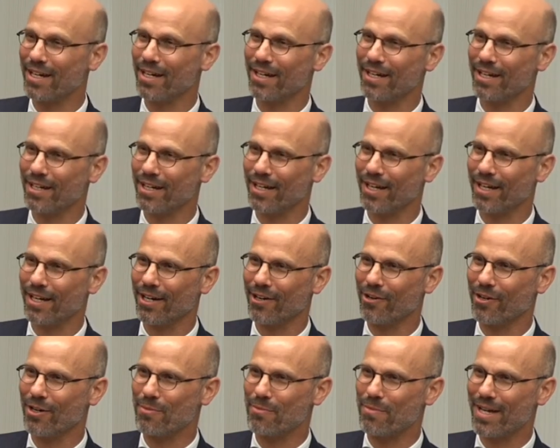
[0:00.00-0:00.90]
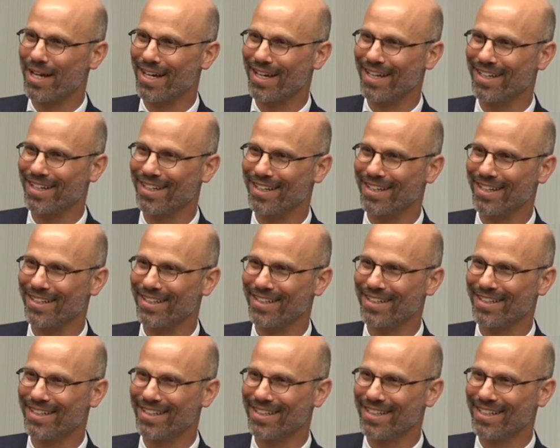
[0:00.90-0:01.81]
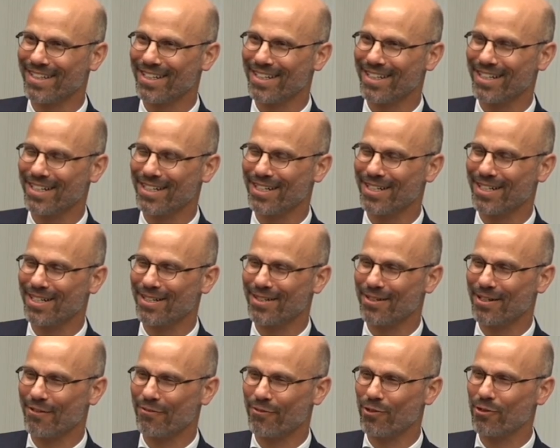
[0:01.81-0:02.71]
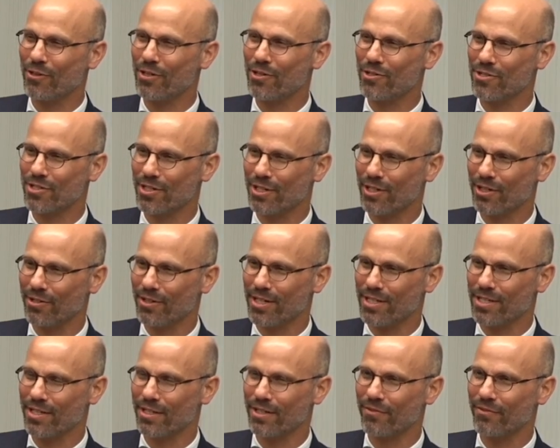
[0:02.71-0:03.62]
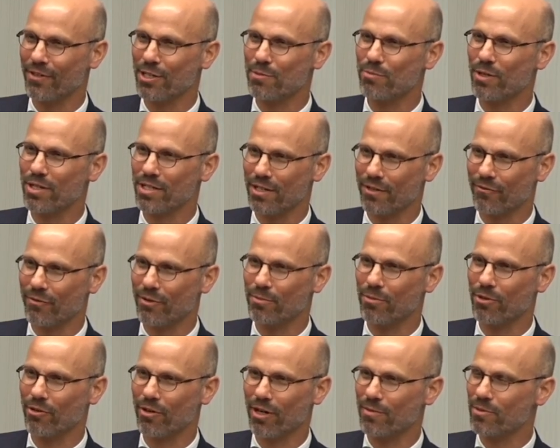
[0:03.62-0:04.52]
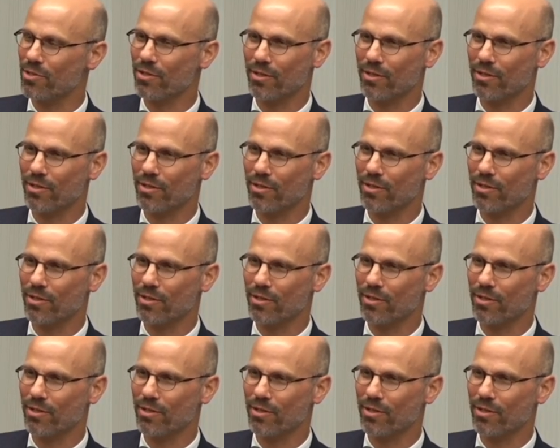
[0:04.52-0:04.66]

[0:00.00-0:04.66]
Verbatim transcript: I, I hired him back uh, uh, a few years ago as a vice president for programs.